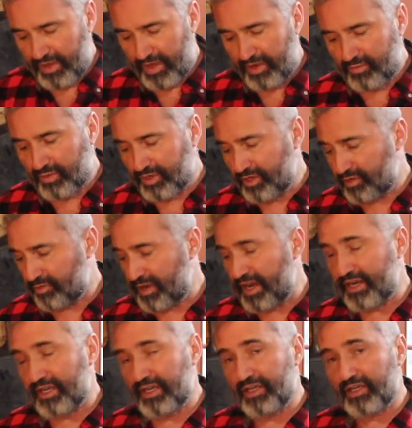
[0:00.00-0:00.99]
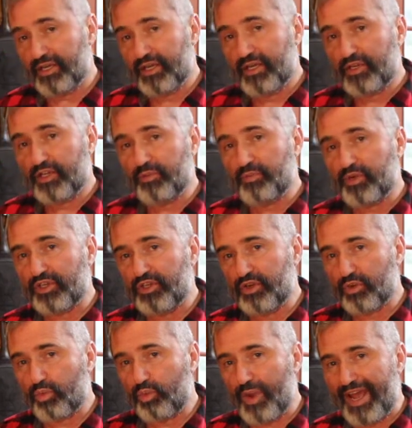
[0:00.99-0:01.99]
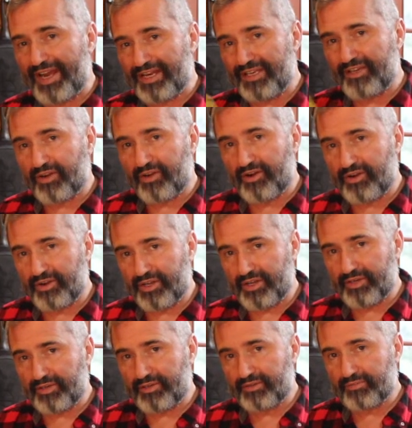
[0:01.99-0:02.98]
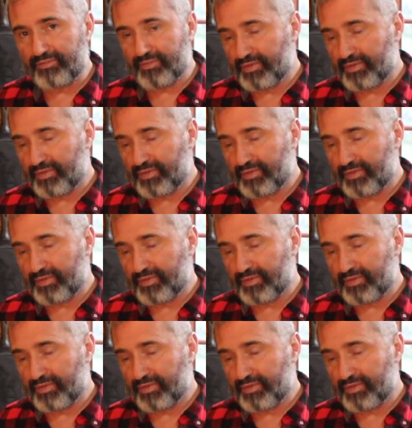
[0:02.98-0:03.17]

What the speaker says: then when you're ready, you put your wet yarn in.